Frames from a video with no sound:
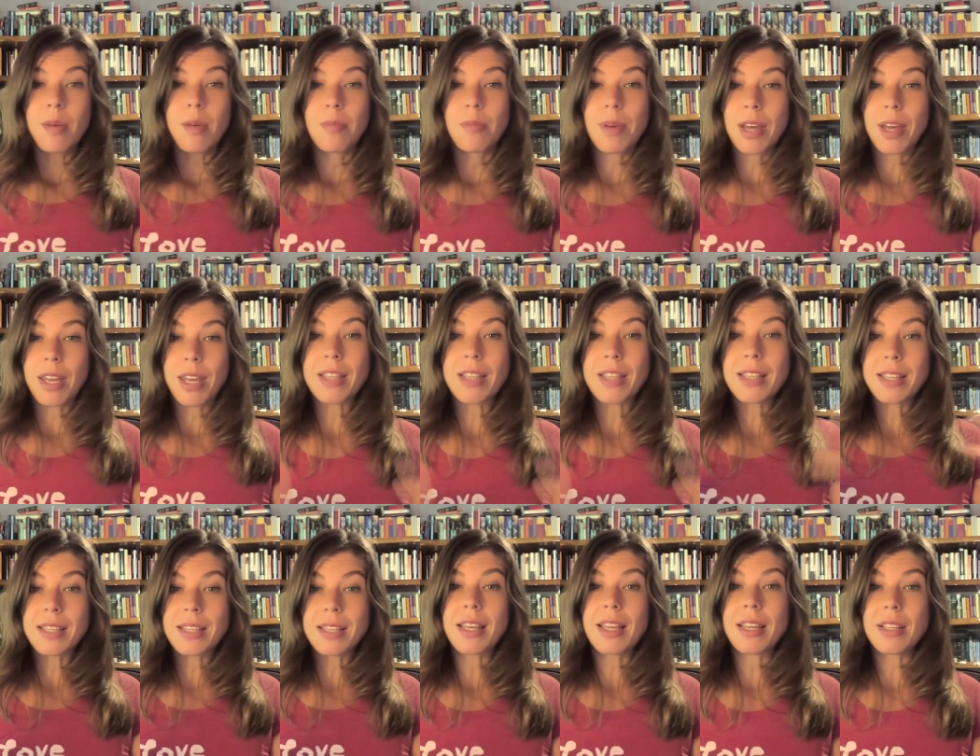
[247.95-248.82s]
but as I
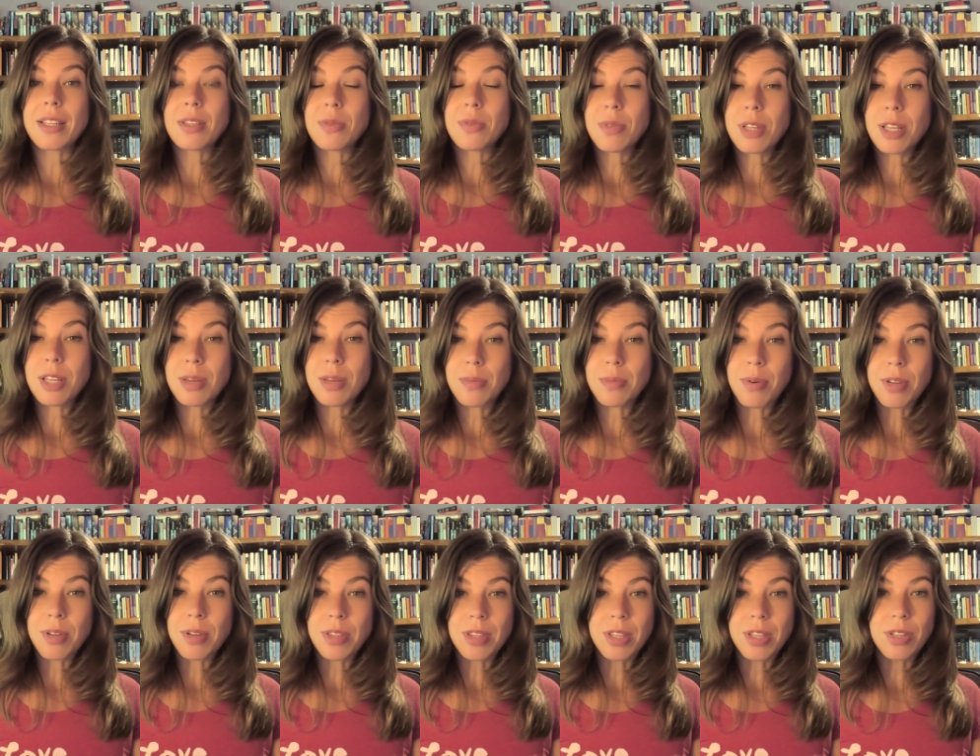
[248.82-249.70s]
said, it's really
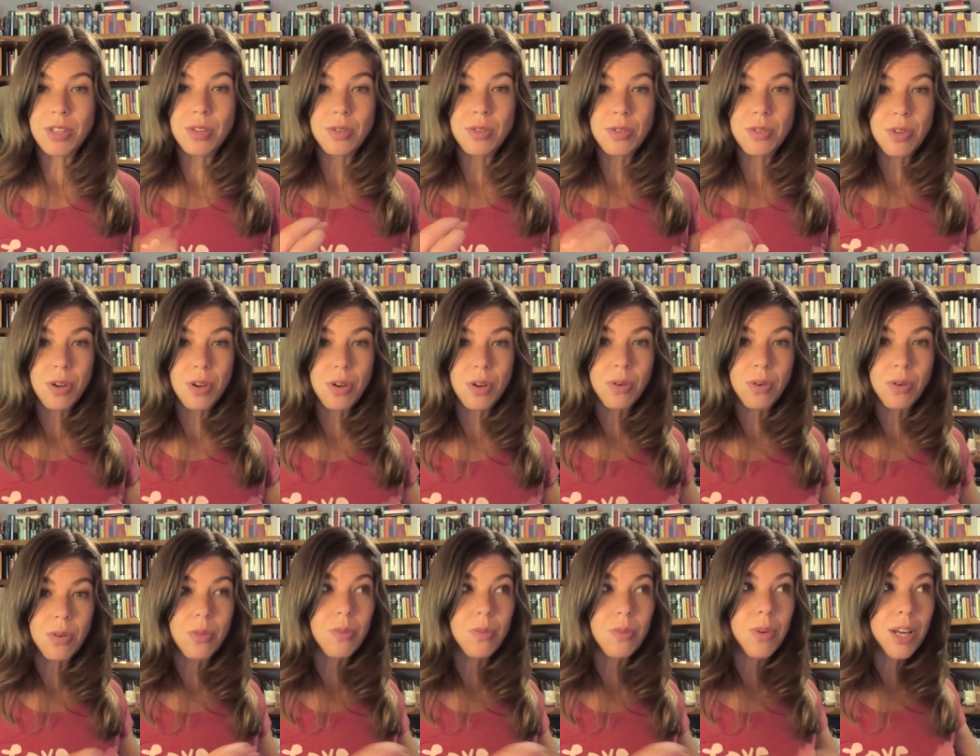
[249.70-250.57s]
important that you
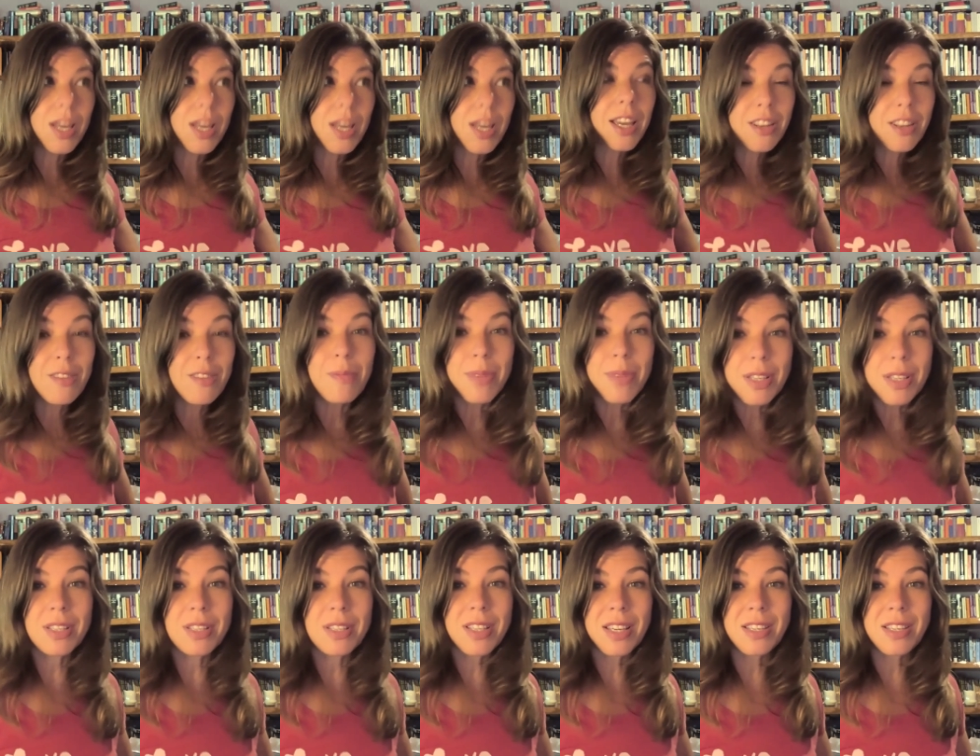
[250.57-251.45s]
know what kind of
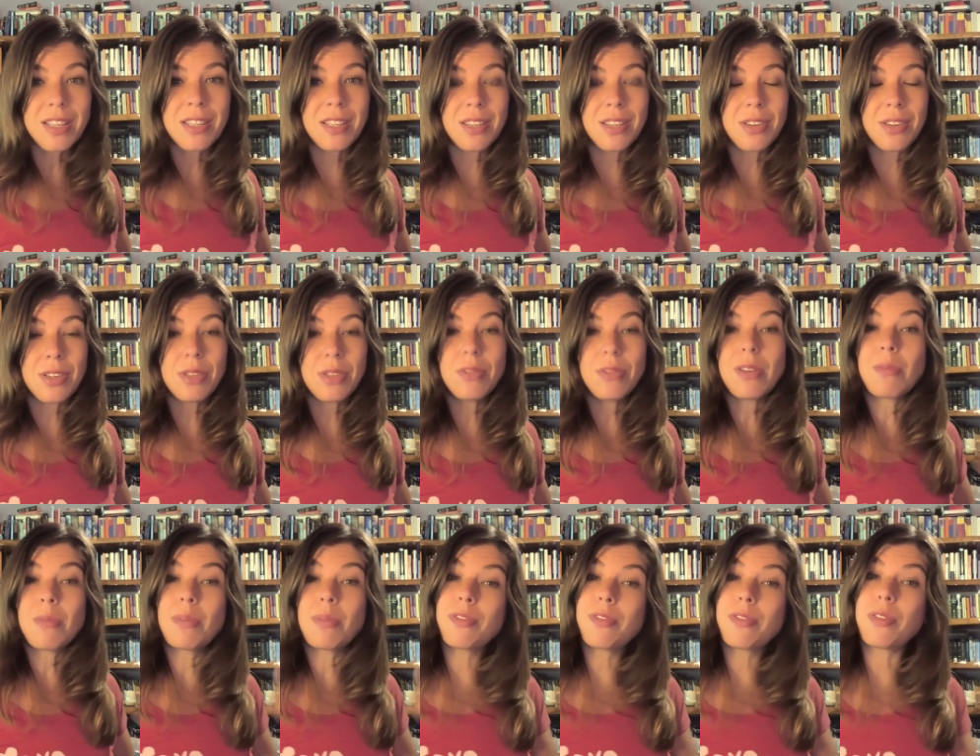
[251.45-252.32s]
muscle testing you're
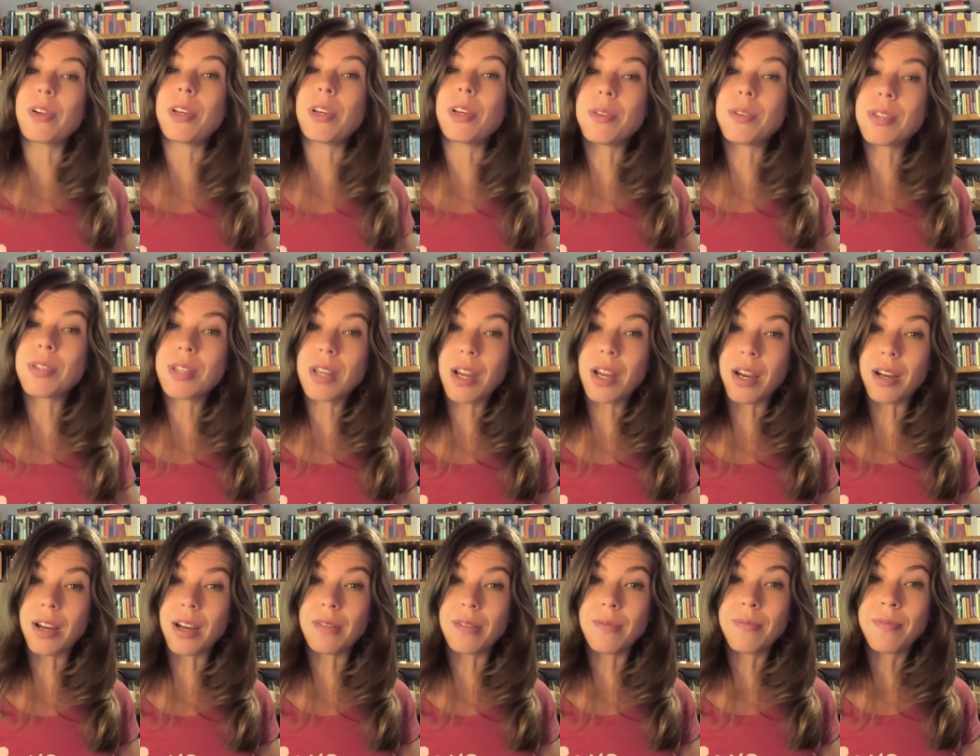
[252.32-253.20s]
doing before you
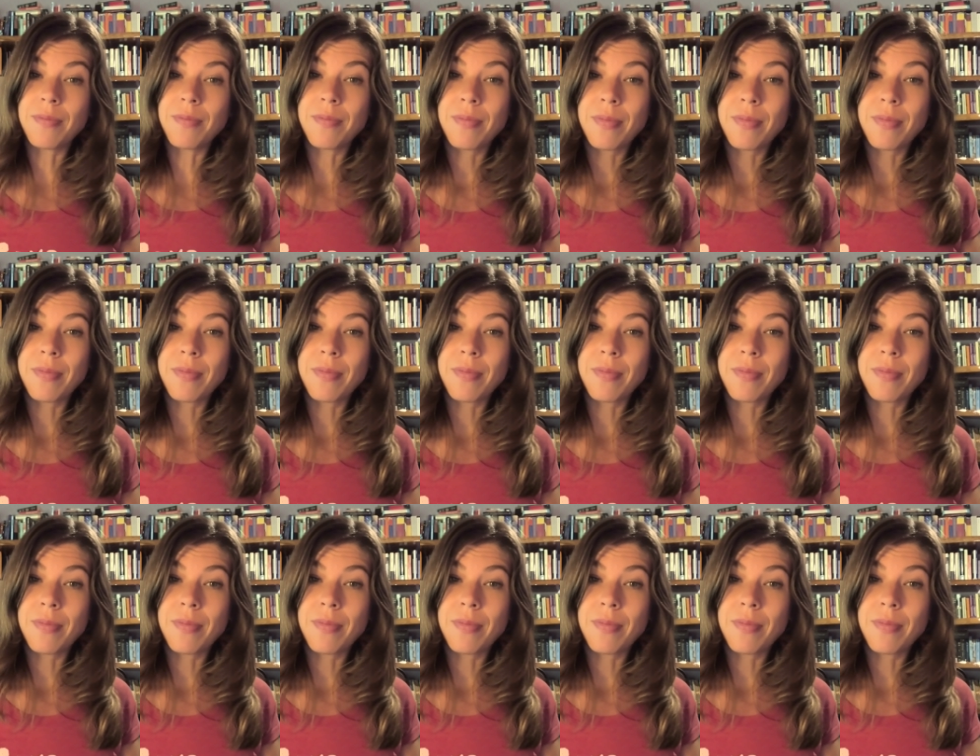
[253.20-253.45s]
start,